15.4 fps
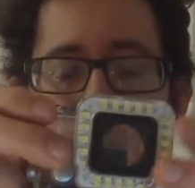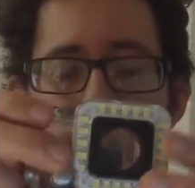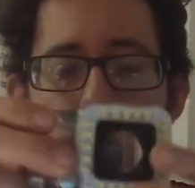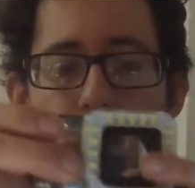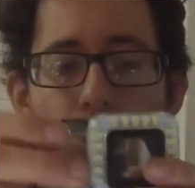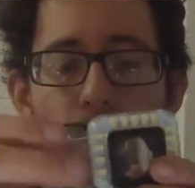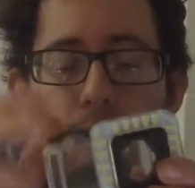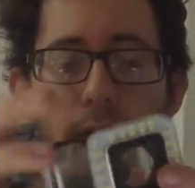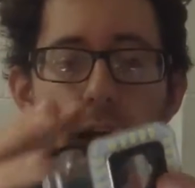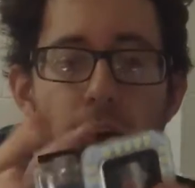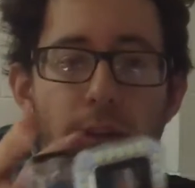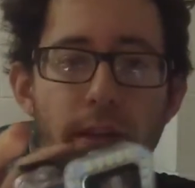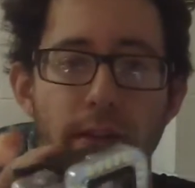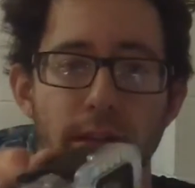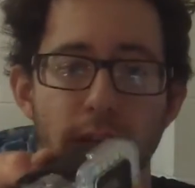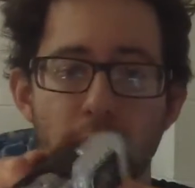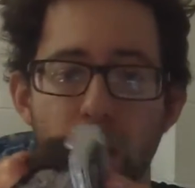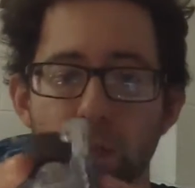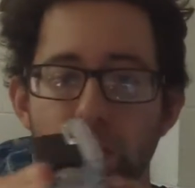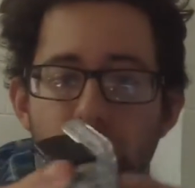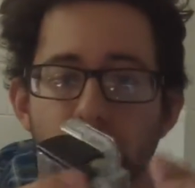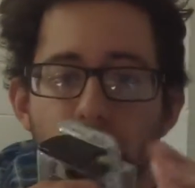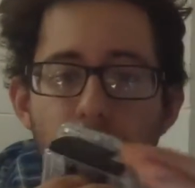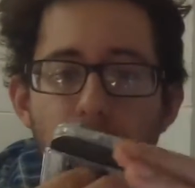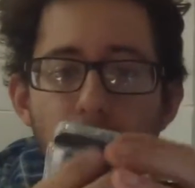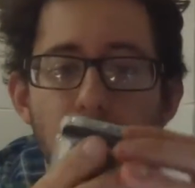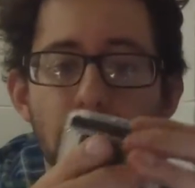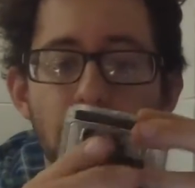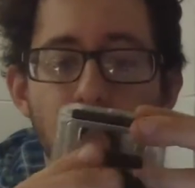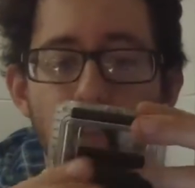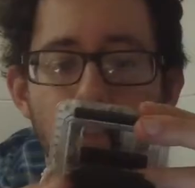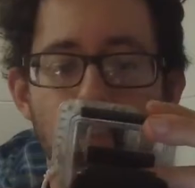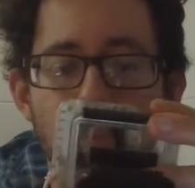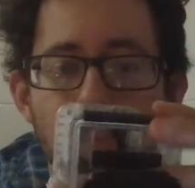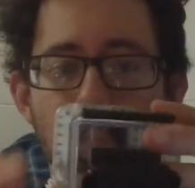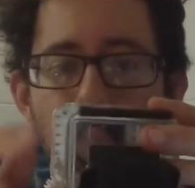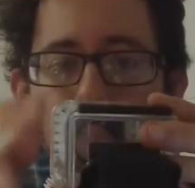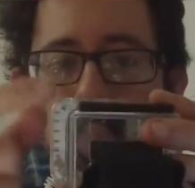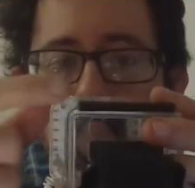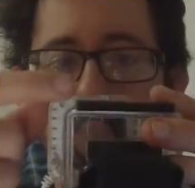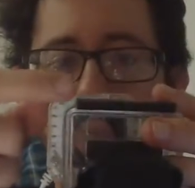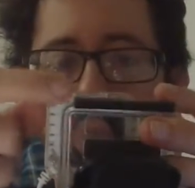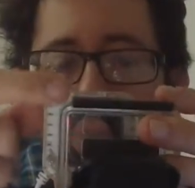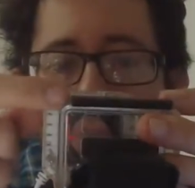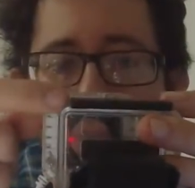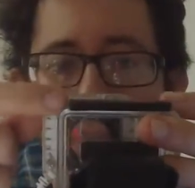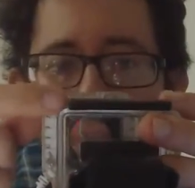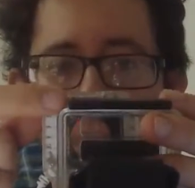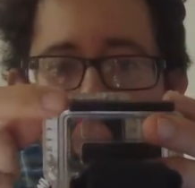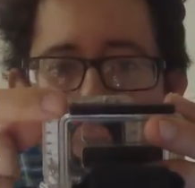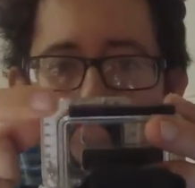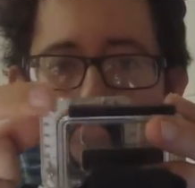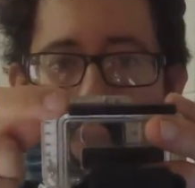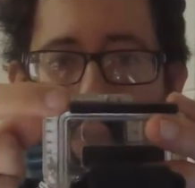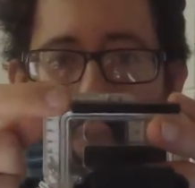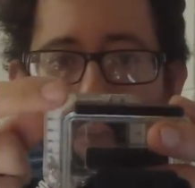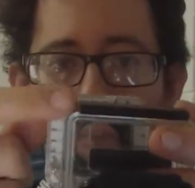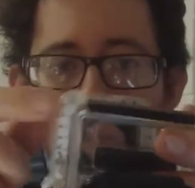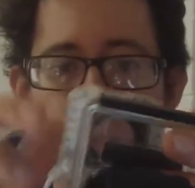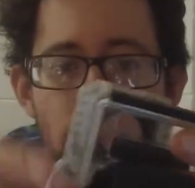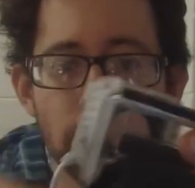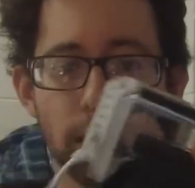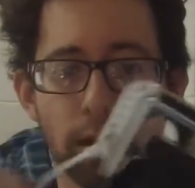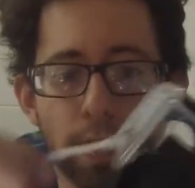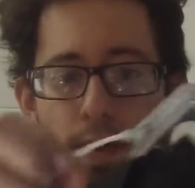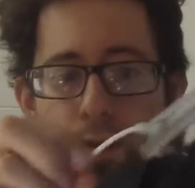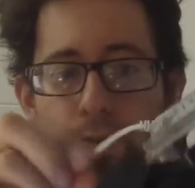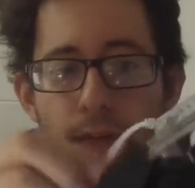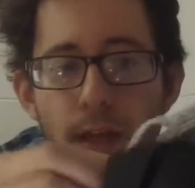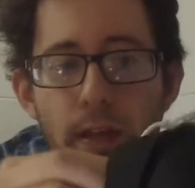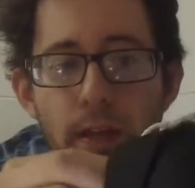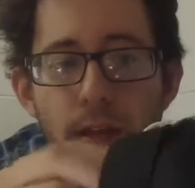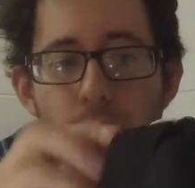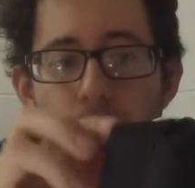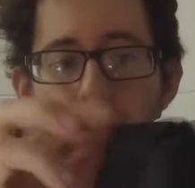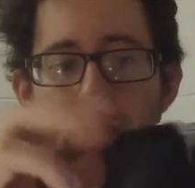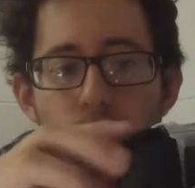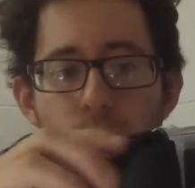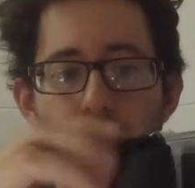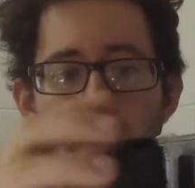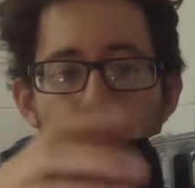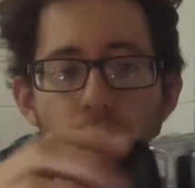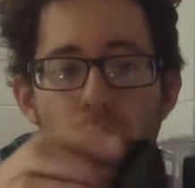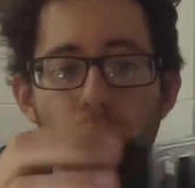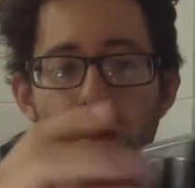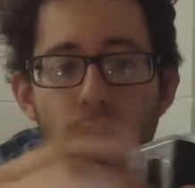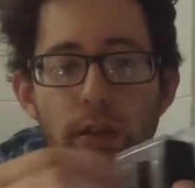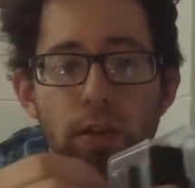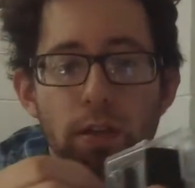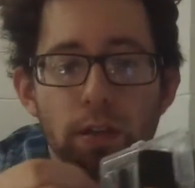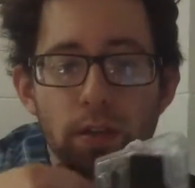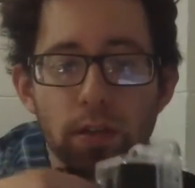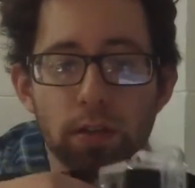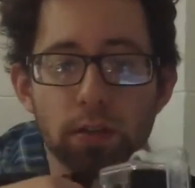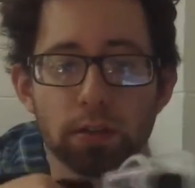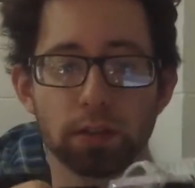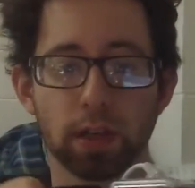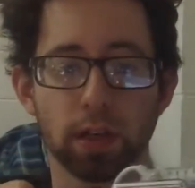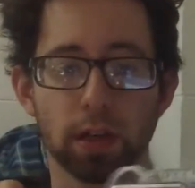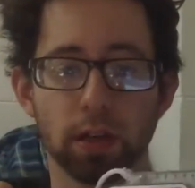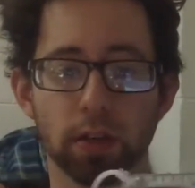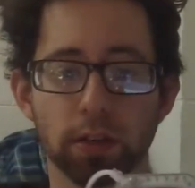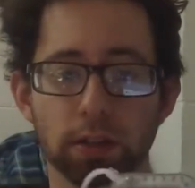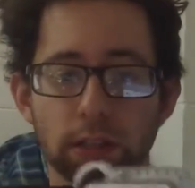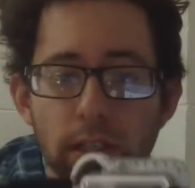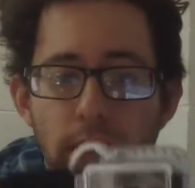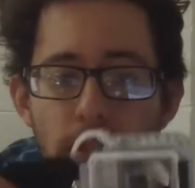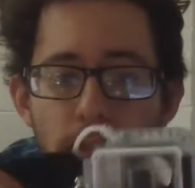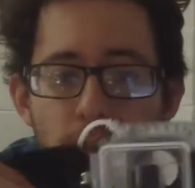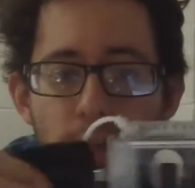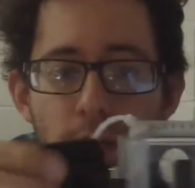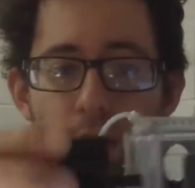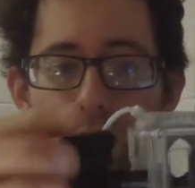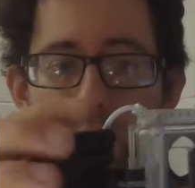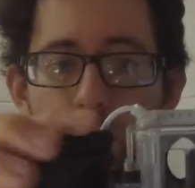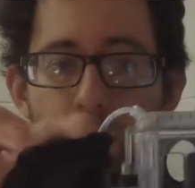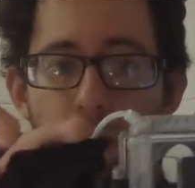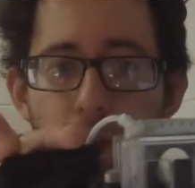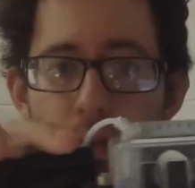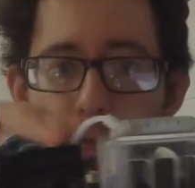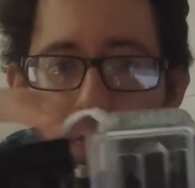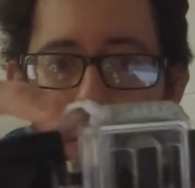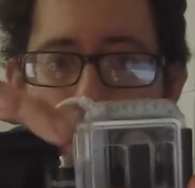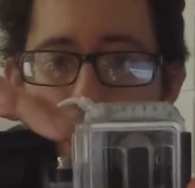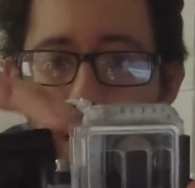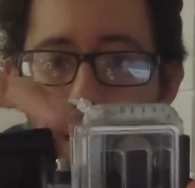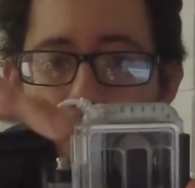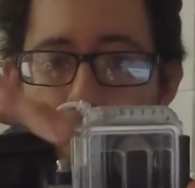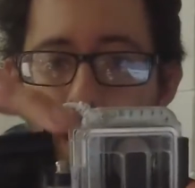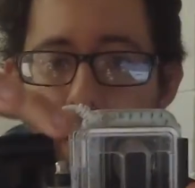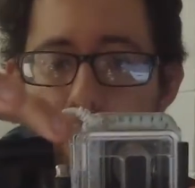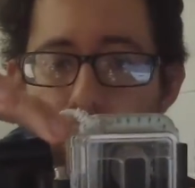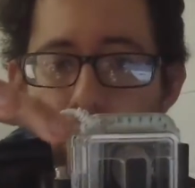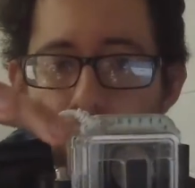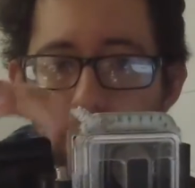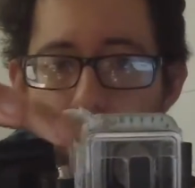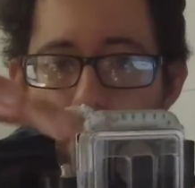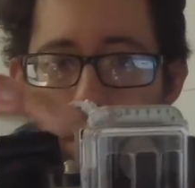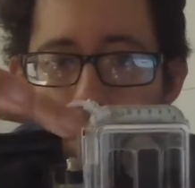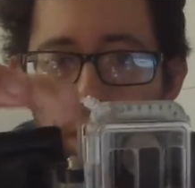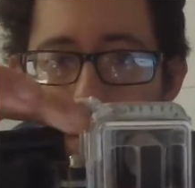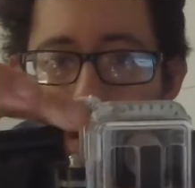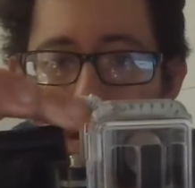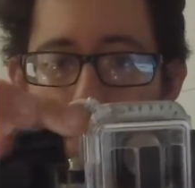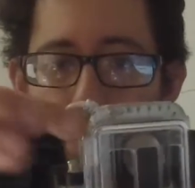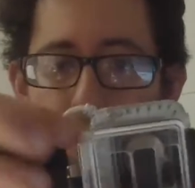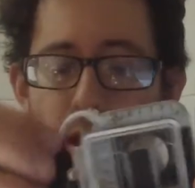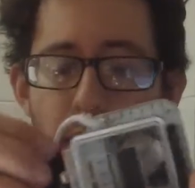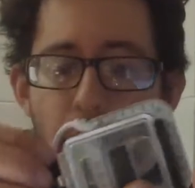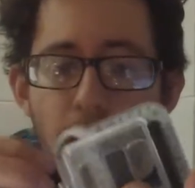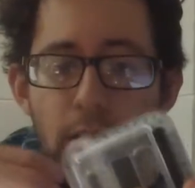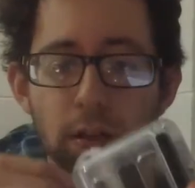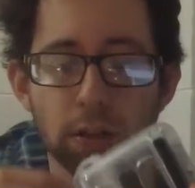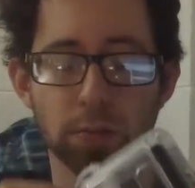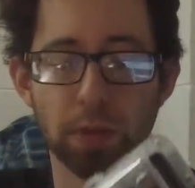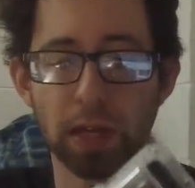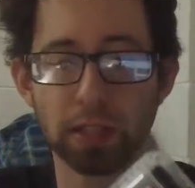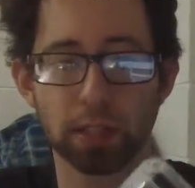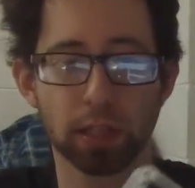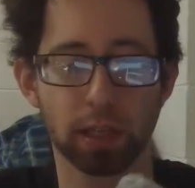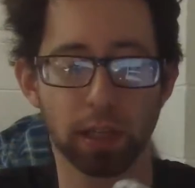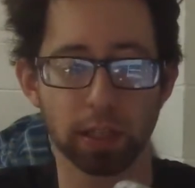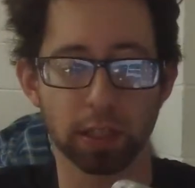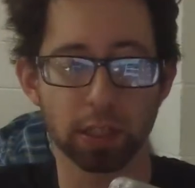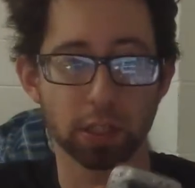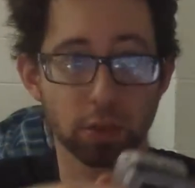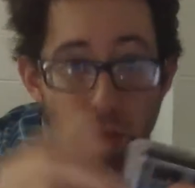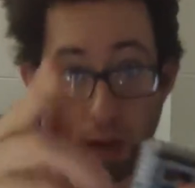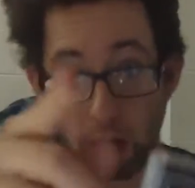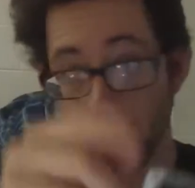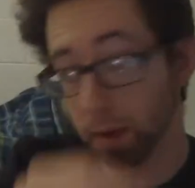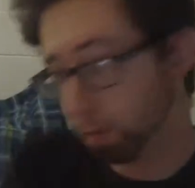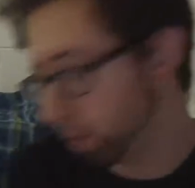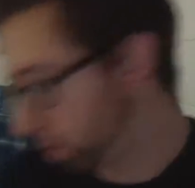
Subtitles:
Now, on the top of it, on the back, there's actually two little clips here, and then there's one, it's kind of hard to see, but right in here there's another clip, and there's basically a strap,